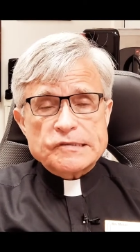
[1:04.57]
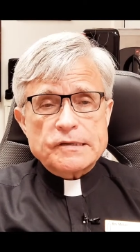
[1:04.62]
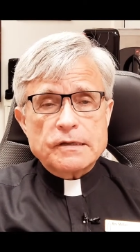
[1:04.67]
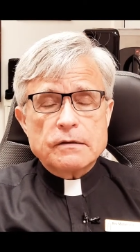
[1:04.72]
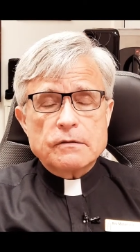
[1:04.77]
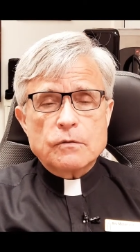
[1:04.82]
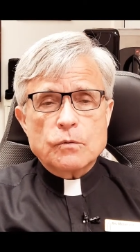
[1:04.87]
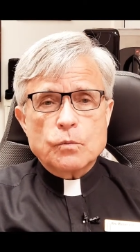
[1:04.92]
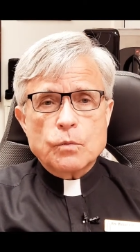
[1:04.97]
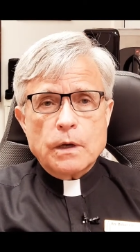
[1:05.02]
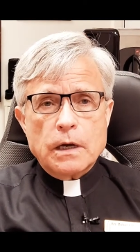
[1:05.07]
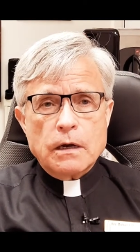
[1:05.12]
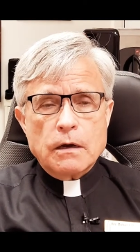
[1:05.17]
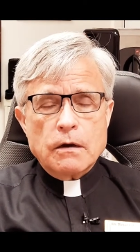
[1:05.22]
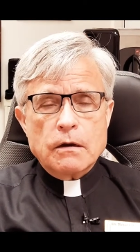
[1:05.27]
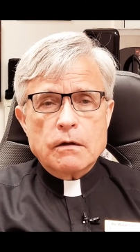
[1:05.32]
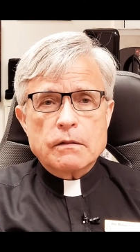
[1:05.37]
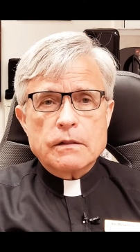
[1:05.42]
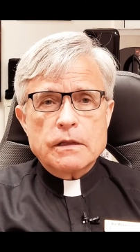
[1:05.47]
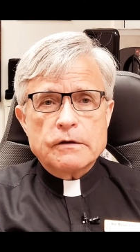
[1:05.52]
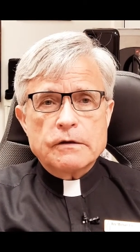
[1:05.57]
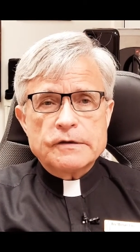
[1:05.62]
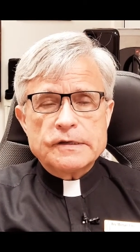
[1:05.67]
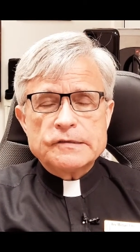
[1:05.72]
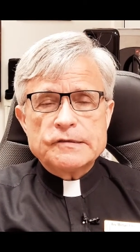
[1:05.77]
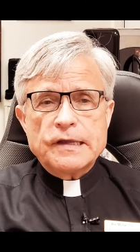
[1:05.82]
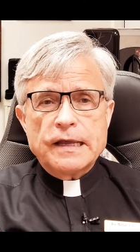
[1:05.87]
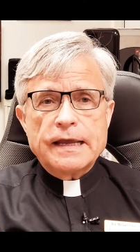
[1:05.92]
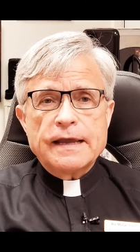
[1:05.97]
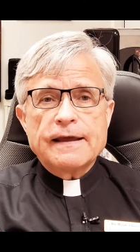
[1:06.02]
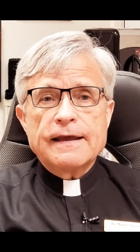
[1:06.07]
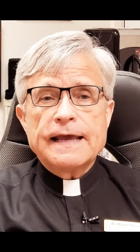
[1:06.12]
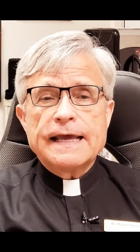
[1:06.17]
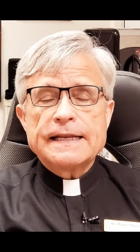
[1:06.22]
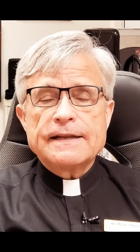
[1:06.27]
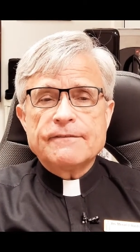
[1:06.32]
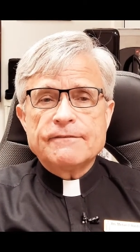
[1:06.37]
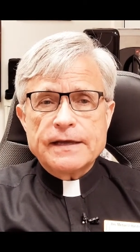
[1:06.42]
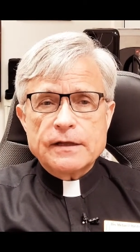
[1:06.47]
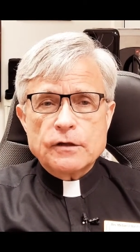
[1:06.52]
where there is an
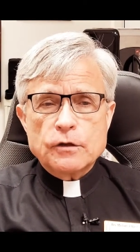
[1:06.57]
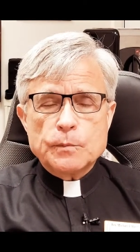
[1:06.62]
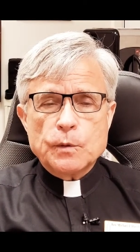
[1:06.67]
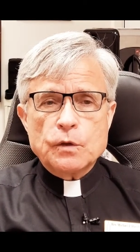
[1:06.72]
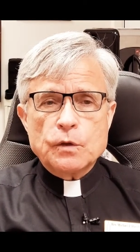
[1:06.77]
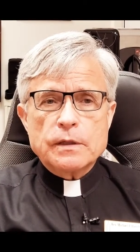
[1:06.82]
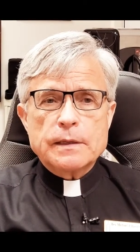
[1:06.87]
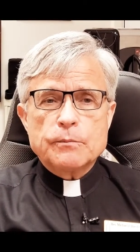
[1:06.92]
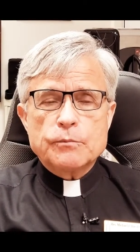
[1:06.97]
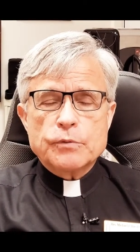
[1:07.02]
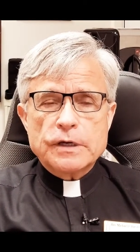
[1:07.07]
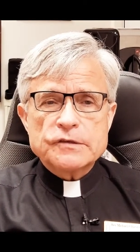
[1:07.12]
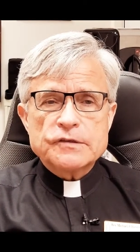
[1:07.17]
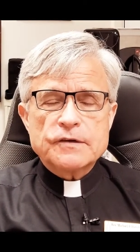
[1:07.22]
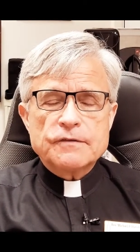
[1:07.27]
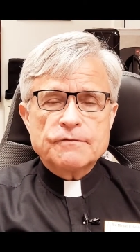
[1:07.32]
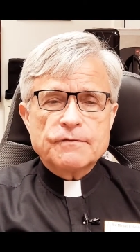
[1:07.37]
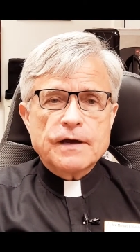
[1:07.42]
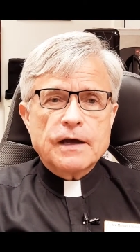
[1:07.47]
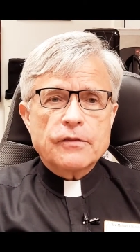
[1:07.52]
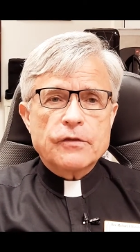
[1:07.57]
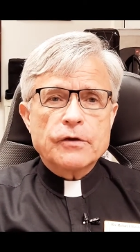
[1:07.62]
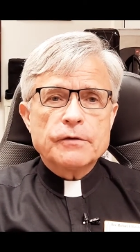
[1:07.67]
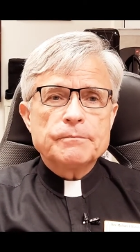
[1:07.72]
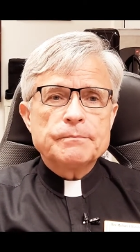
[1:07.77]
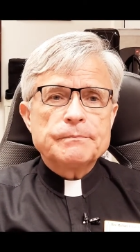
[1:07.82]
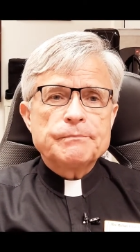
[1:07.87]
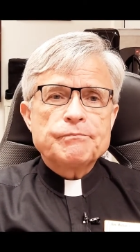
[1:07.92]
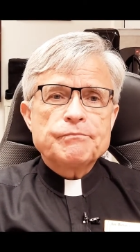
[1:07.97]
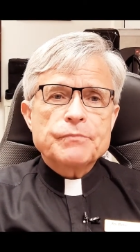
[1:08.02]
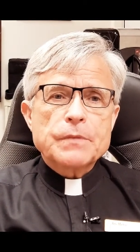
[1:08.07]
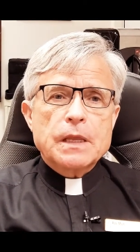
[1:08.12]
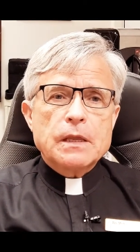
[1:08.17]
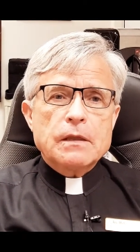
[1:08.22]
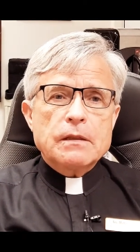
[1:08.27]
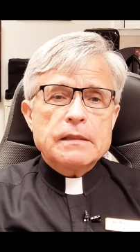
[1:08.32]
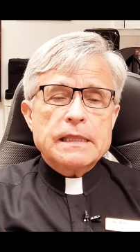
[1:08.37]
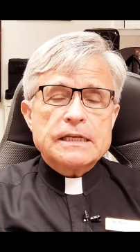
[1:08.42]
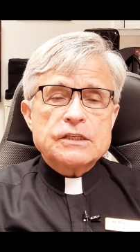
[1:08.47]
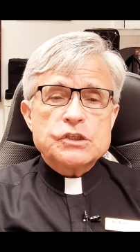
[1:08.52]
available and present father,
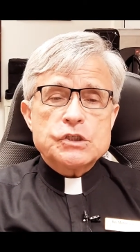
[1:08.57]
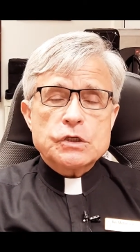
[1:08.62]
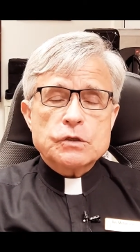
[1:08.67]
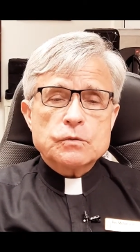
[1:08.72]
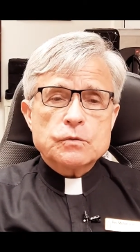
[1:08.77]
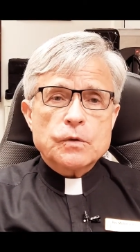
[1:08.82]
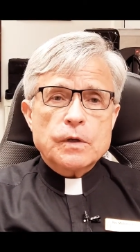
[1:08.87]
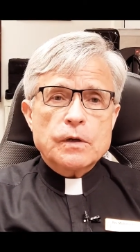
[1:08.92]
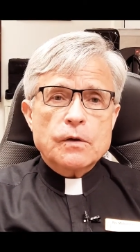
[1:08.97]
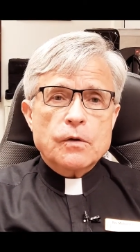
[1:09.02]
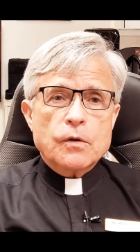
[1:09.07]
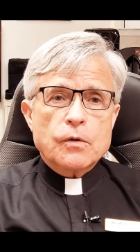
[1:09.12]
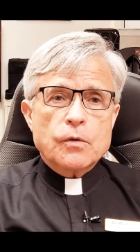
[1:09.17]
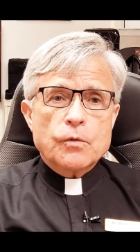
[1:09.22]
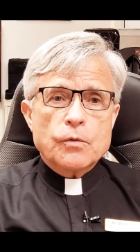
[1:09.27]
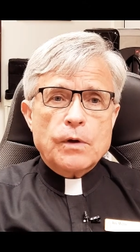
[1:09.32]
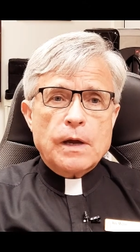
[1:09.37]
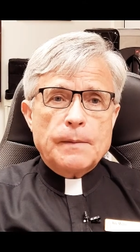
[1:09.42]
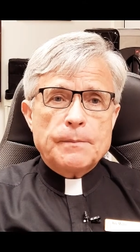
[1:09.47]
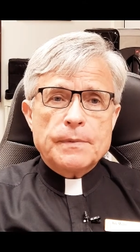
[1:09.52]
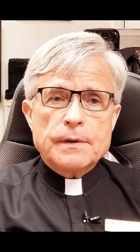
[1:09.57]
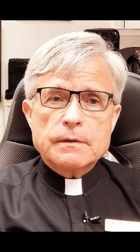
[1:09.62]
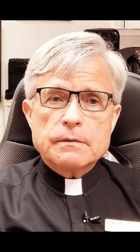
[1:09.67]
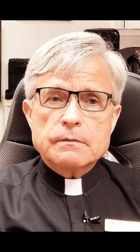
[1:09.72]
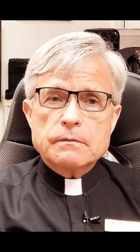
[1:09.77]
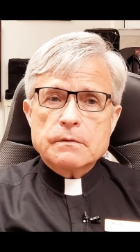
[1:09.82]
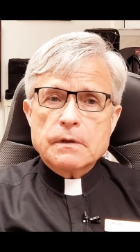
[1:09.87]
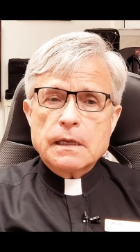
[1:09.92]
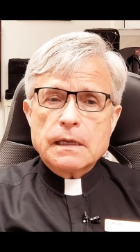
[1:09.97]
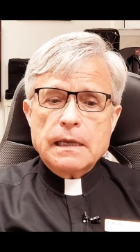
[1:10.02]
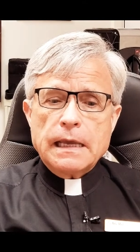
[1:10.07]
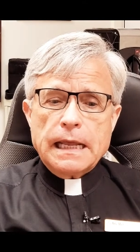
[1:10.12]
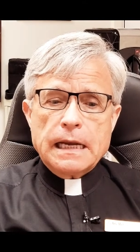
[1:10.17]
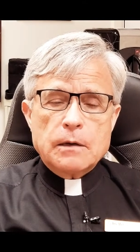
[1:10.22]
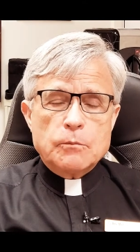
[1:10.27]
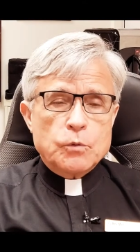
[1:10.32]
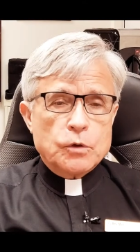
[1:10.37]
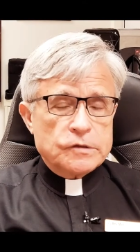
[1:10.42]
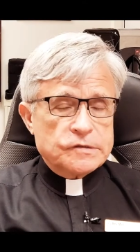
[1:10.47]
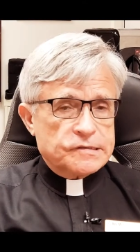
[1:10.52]
that children grew up in a
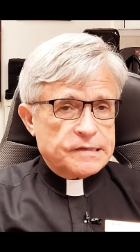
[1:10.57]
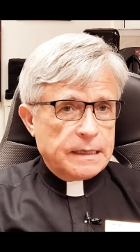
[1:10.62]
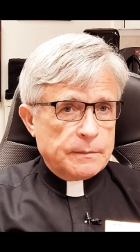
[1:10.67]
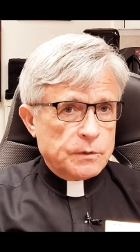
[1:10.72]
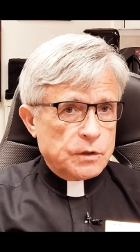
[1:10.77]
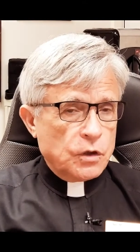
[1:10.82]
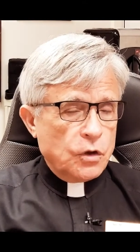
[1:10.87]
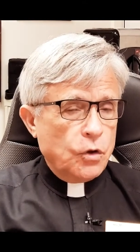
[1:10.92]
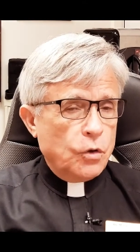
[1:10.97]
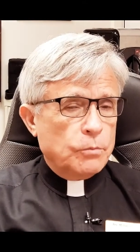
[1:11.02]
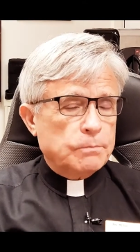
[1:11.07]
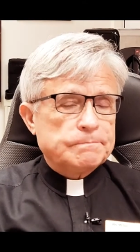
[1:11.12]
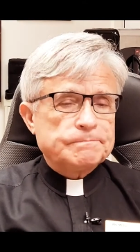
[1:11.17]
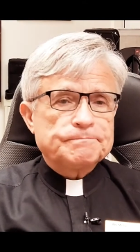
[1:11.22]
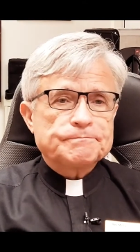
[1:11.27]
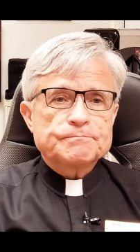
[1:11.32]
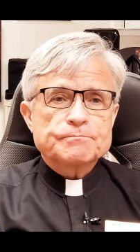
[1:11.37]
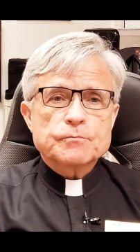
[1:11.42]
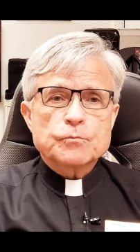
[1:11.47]
more stable home.